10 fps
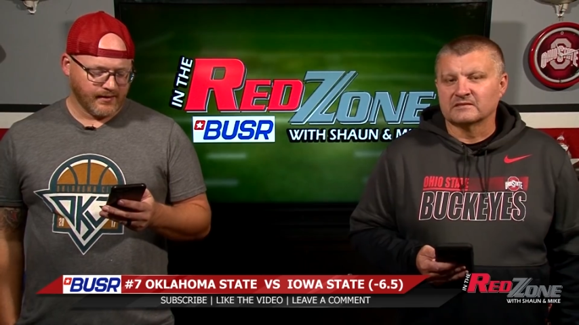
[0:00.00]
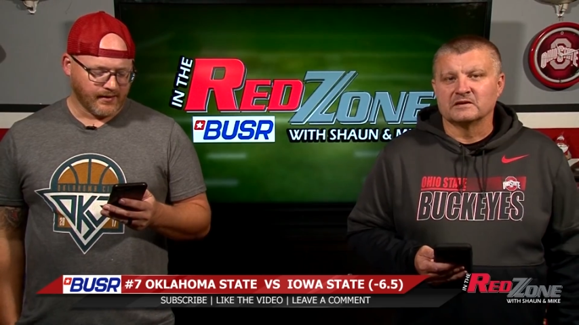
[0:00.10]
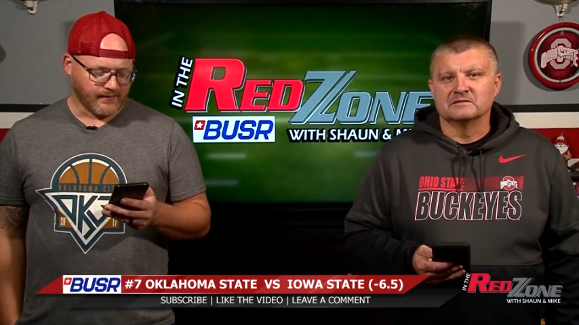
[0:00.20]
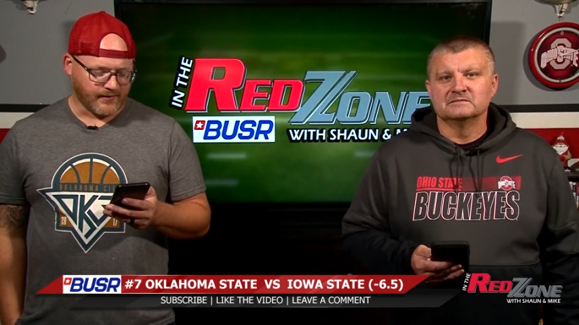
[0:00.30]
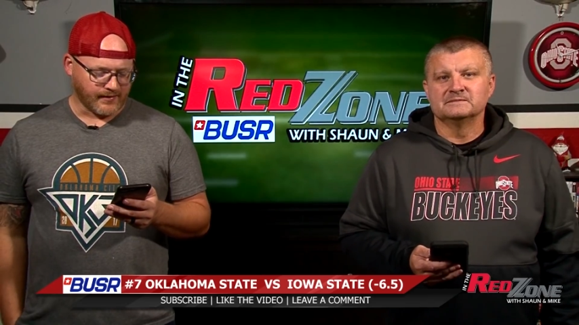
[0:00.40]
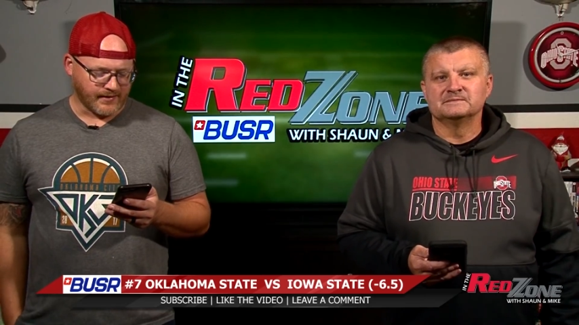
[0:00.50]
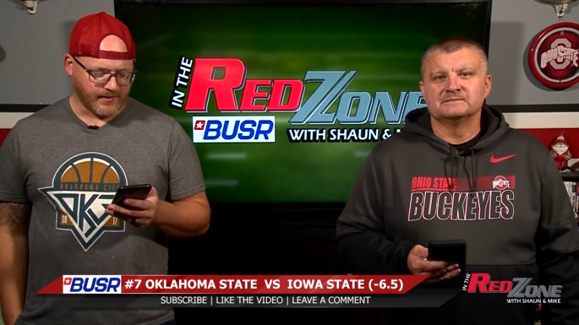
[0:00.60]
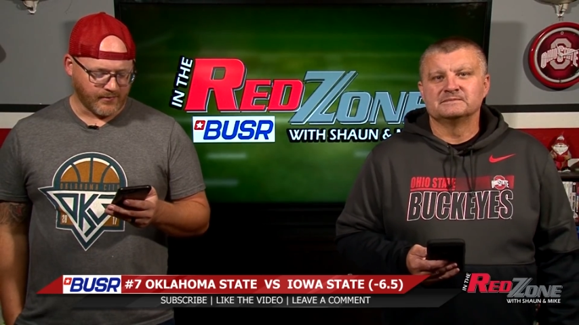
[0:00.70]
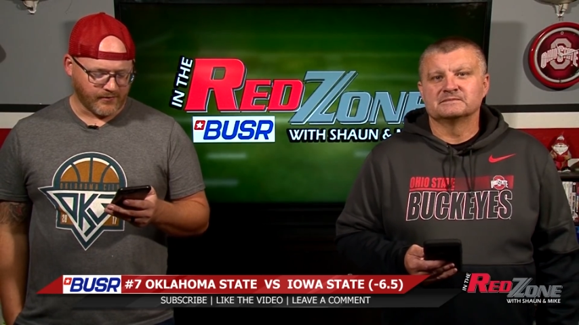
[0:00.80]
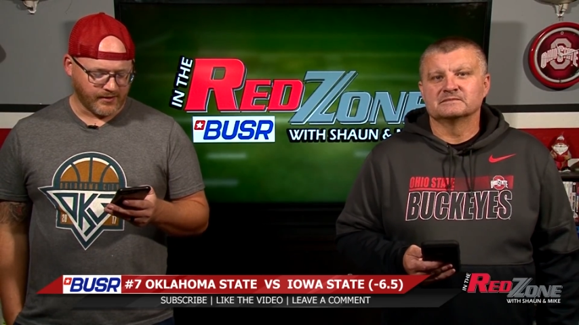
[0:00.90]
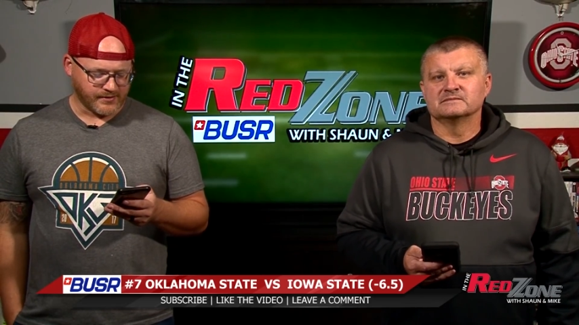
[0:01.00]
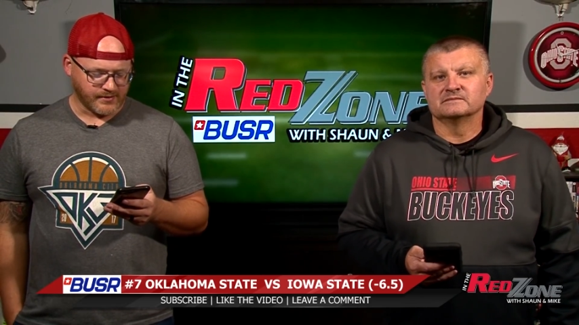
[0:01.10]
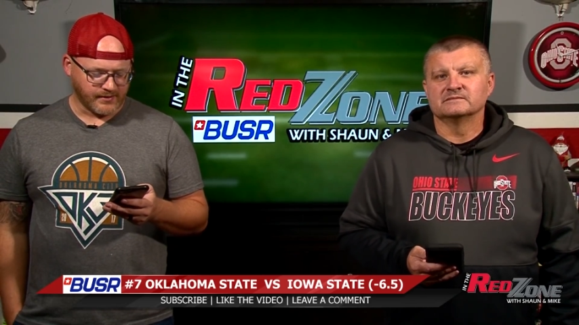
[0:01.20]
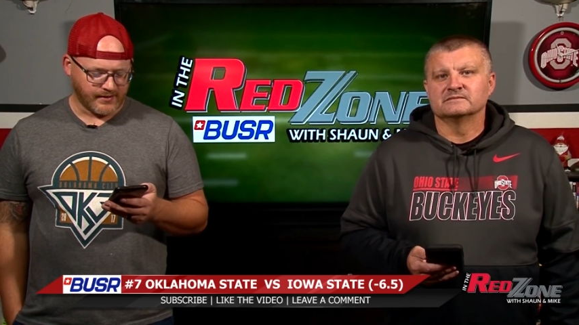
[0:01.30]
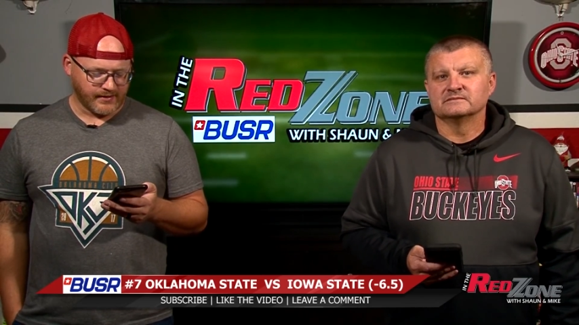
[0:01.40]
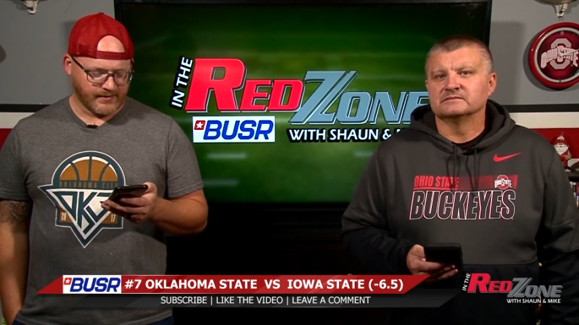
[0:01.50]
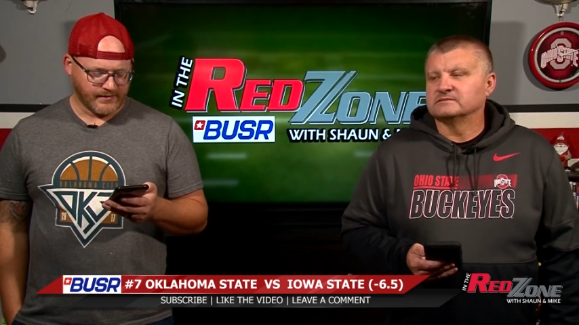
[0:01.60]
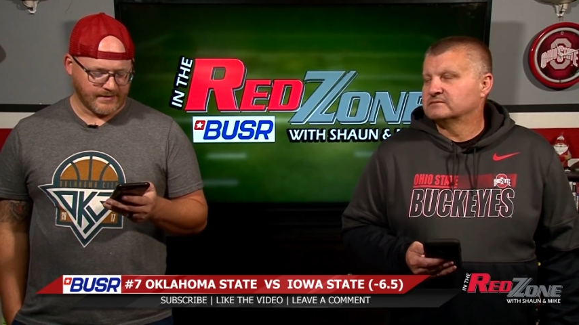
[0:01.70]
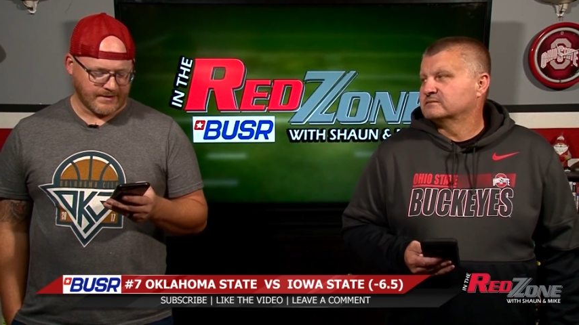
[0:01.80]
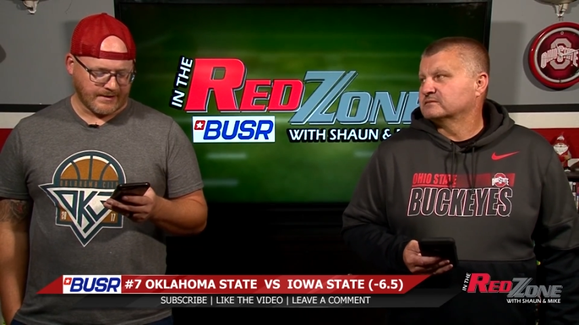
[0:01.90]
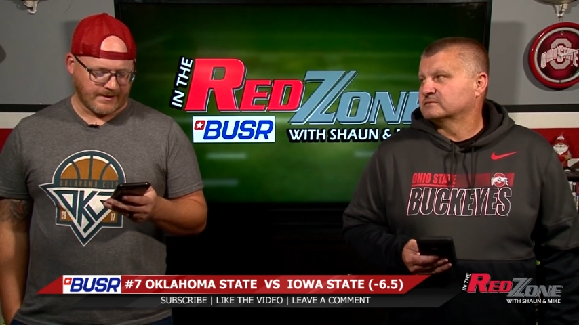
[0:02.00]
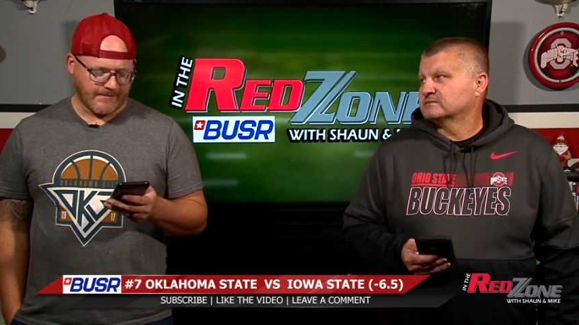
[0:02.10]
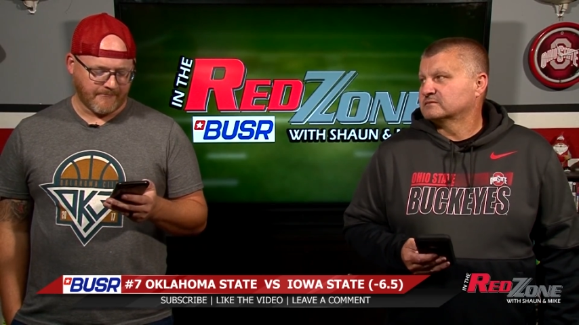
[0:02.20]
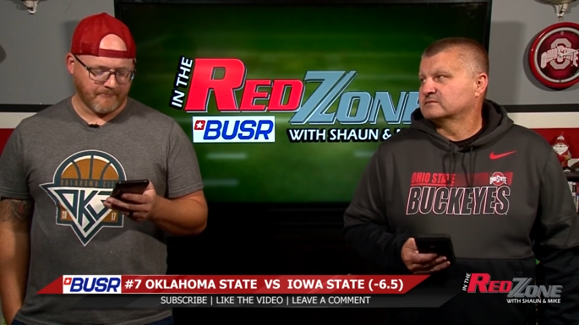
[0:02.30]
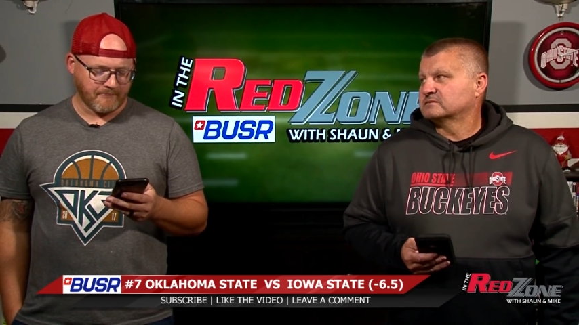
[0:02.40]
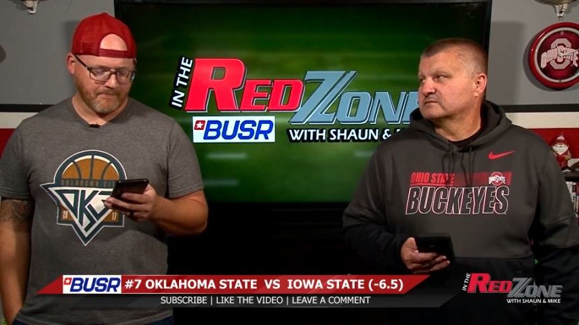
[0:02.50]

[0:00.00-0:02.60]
Speaker 1: Okay. I've got them originally. Um,